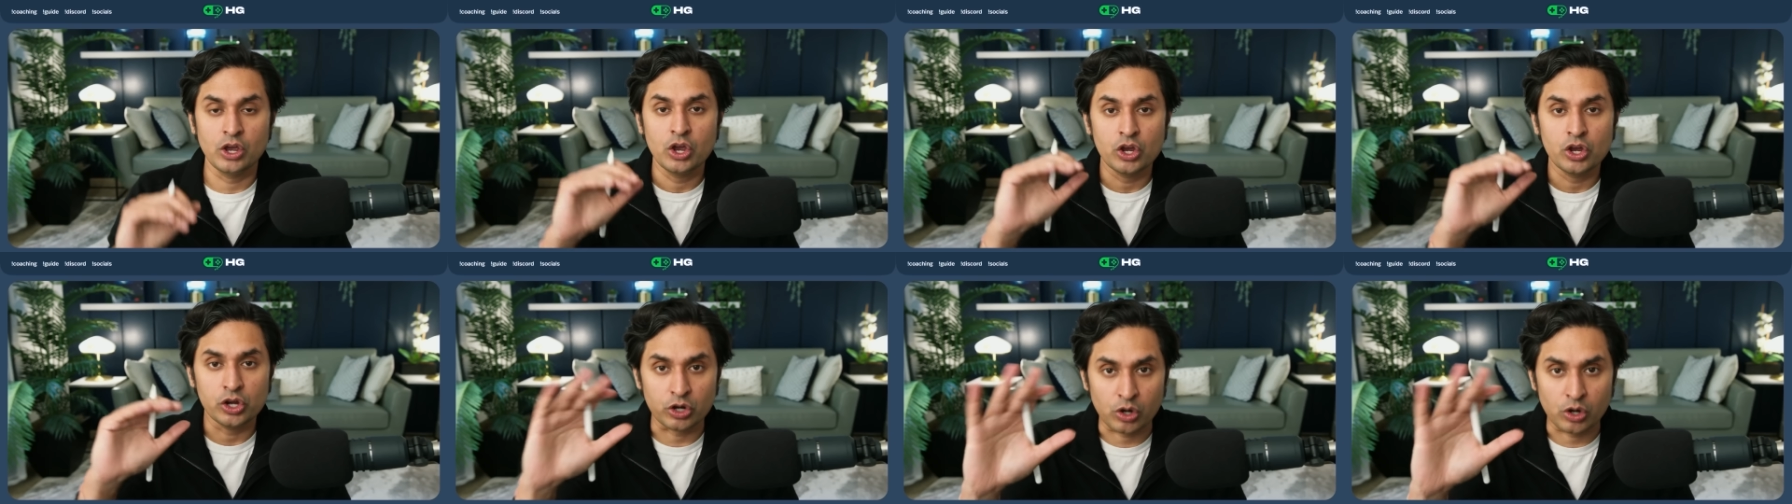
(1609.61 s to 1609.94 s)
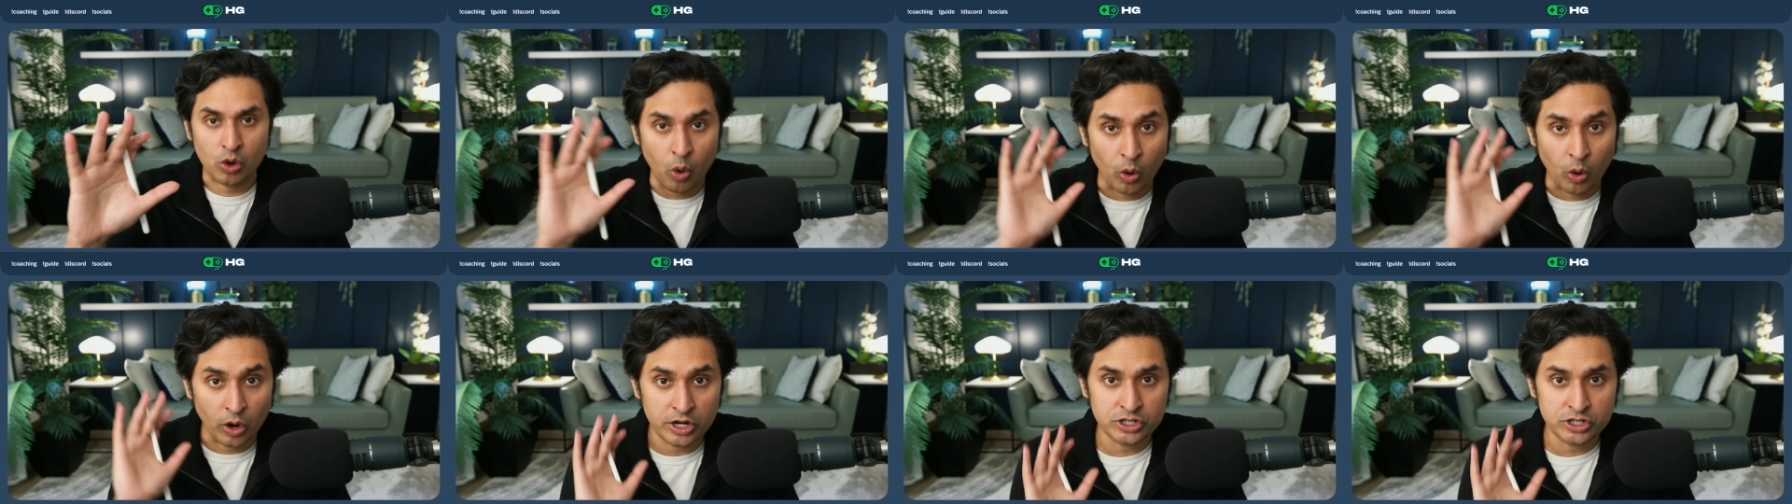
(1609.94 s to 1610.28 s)
your
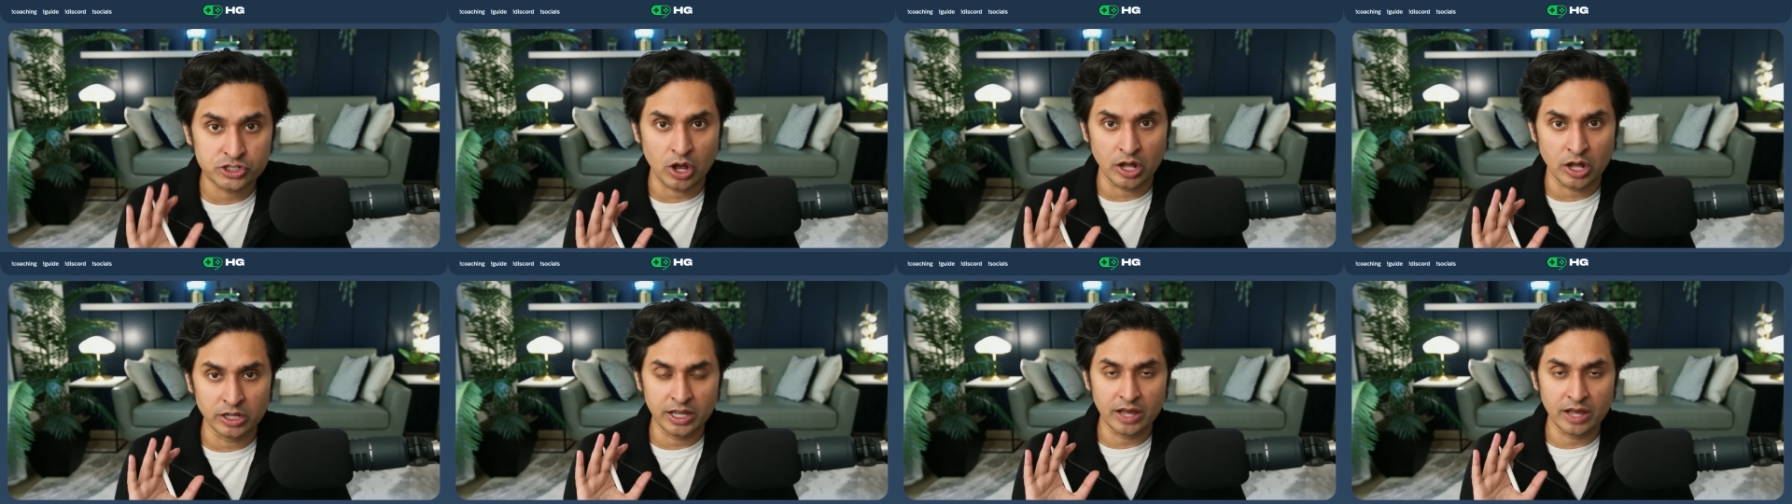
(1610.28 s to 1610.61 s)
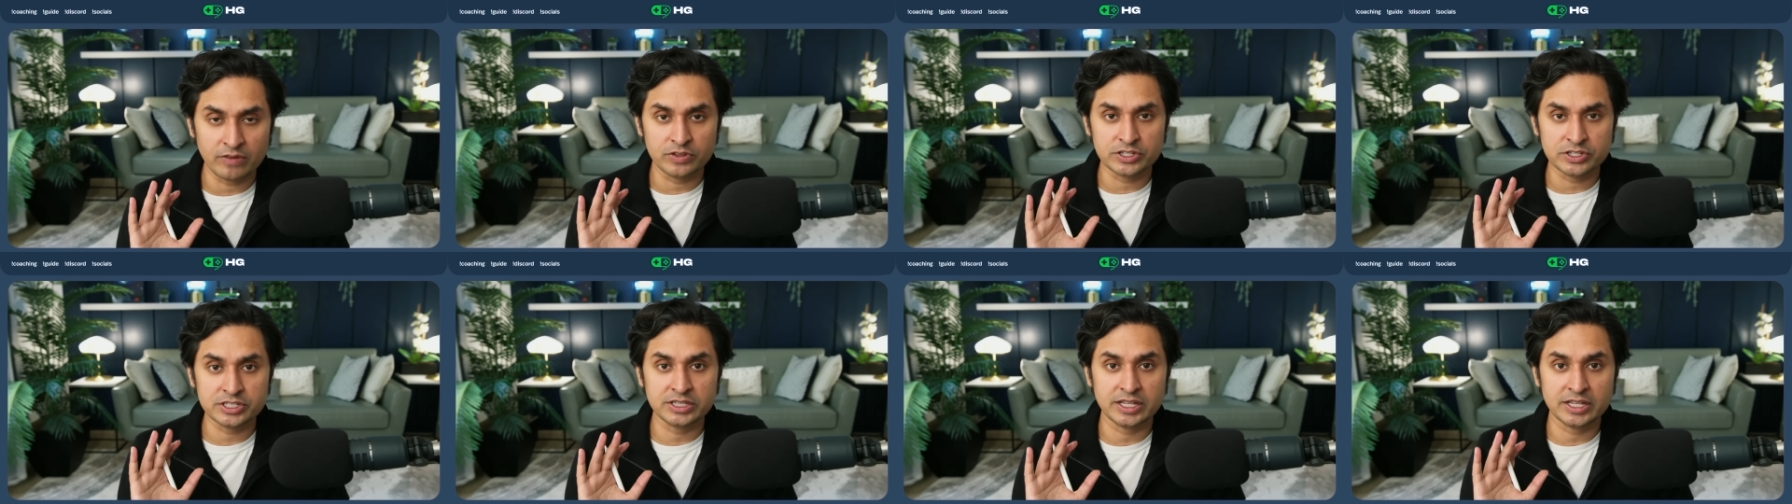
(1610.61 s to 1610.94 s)
cortisol
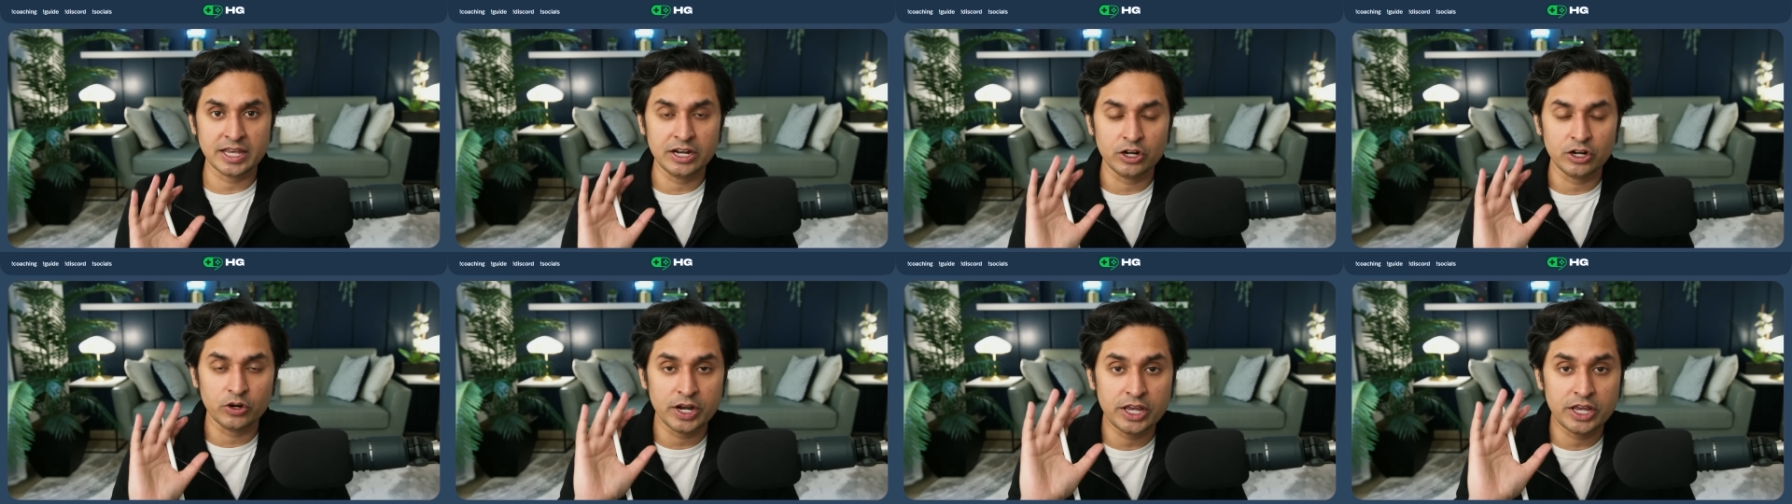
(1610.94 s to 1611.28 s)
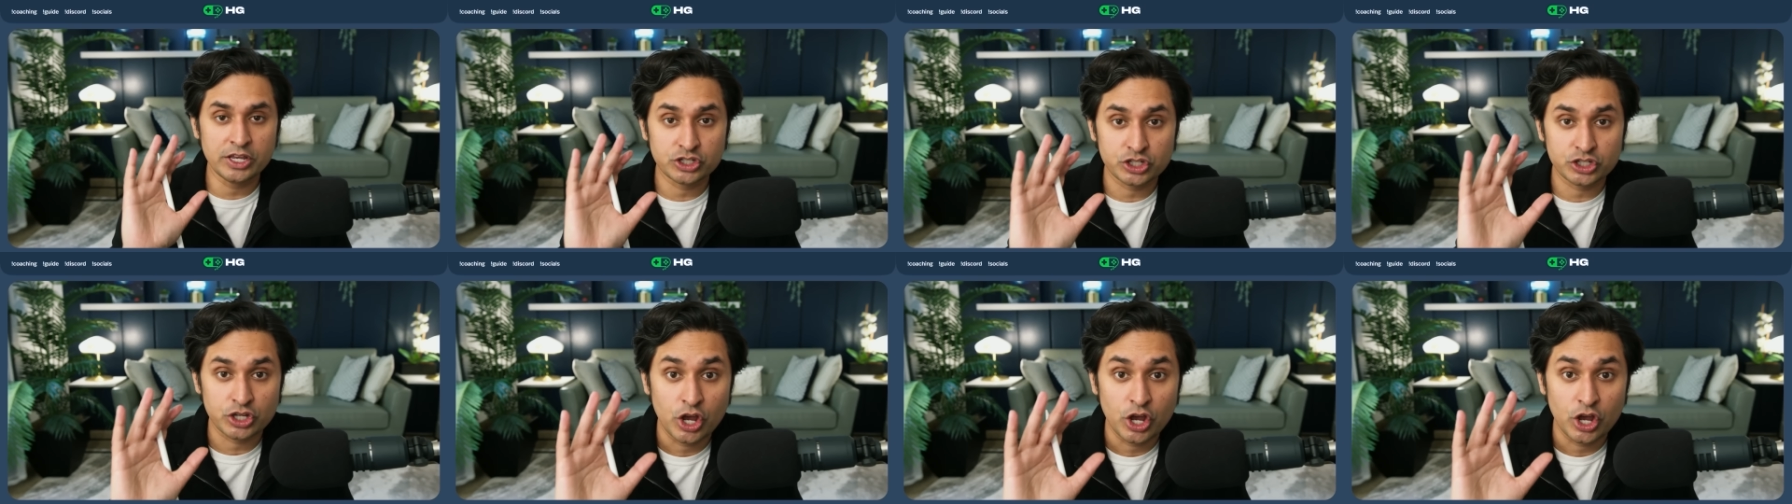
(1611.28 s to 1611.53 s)
levels increase,